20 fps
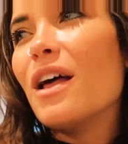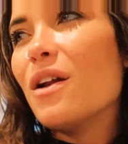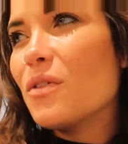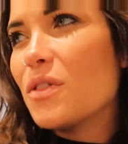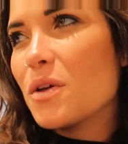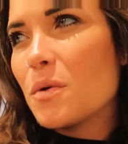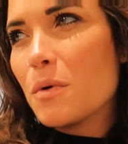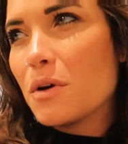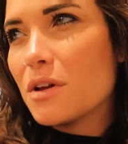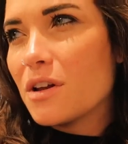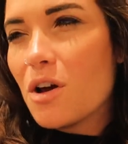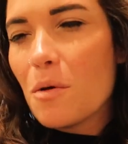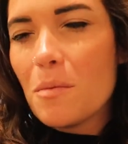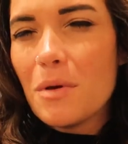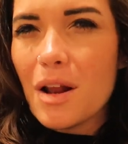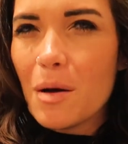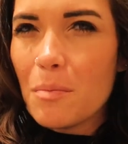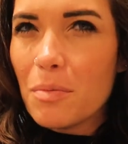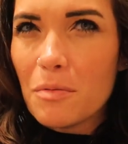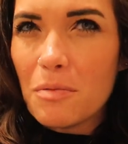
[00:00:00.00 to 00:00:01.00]
I don't think we're going to go
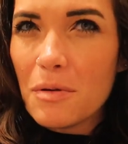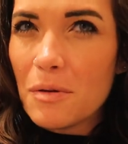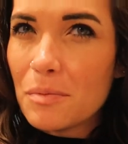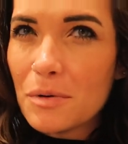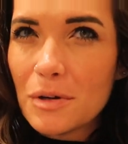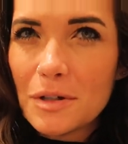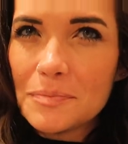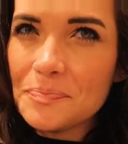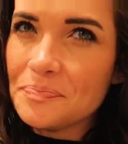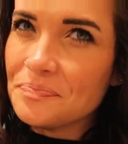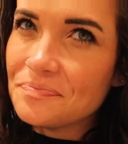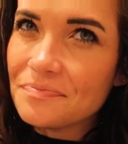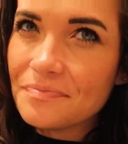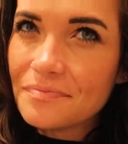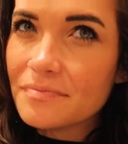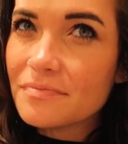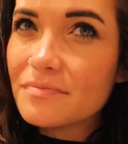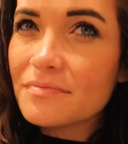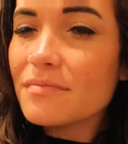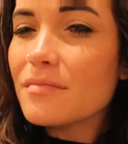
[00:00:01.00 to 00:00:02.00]
meet up with people.
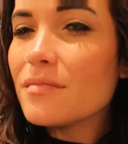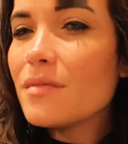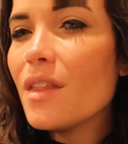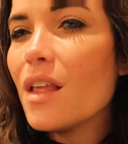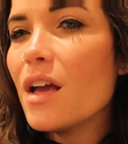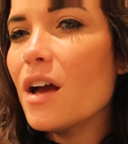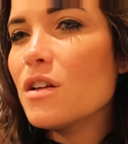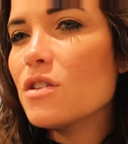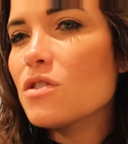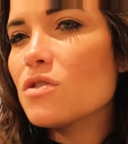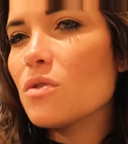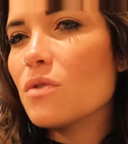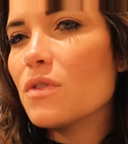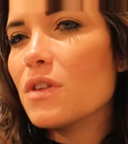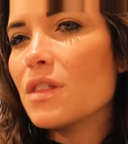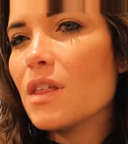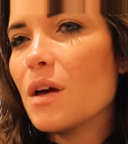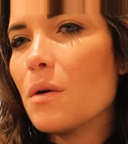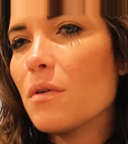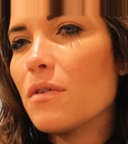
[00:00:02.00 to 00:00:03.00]
I just don't think that